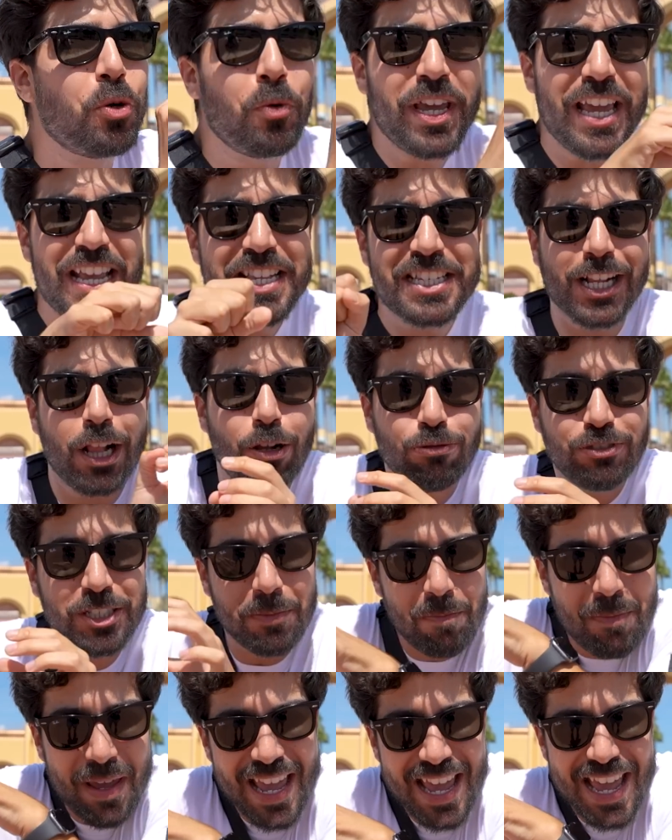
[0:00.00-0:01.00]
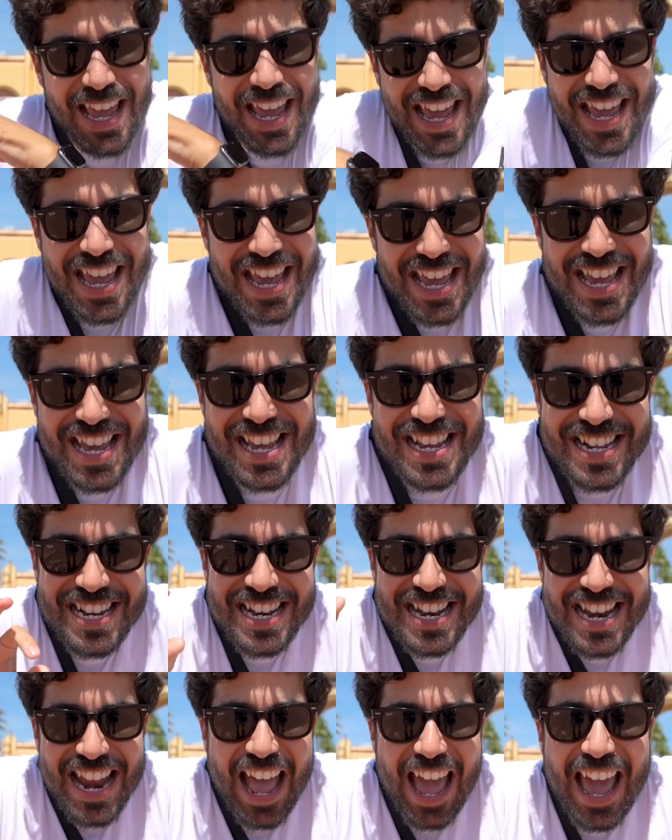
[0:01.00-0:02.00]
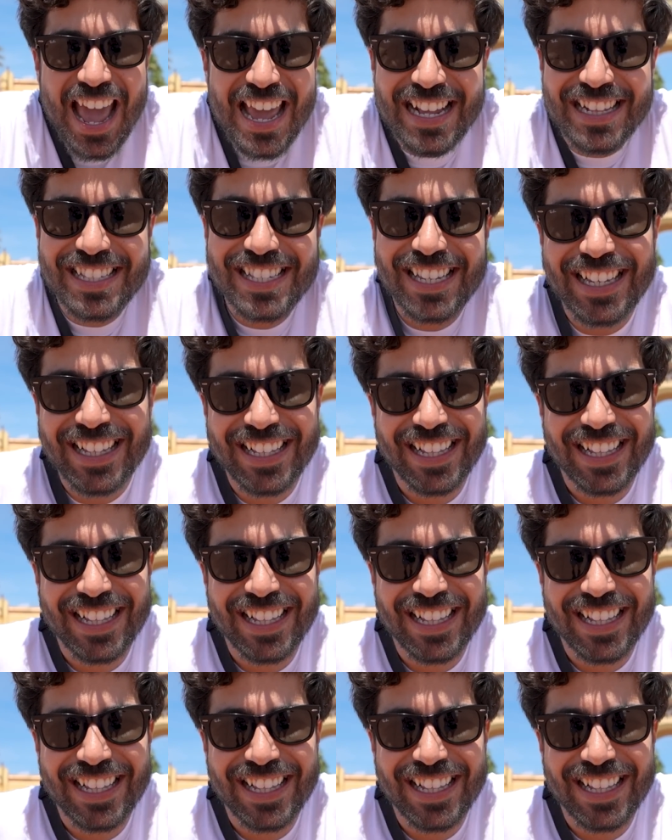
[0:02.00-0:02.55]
it's close to midnight.